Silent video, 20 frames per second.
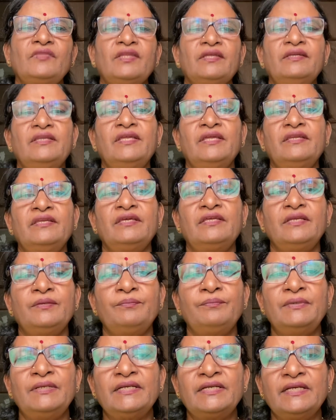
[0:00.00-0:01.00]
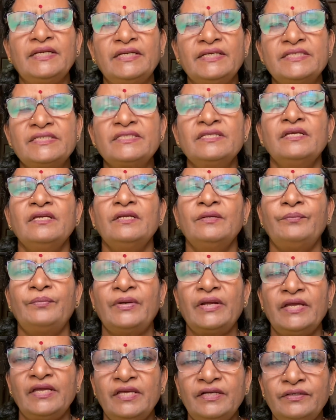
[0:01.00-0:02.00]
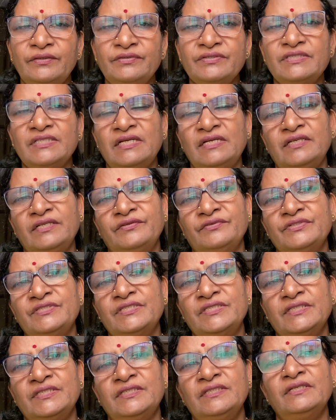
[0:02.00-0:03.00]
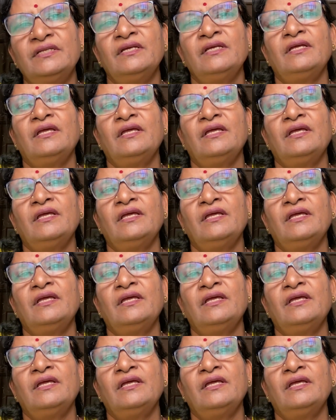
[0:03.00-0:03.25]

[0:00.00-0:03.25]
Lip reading: DNA replicates prior to cell division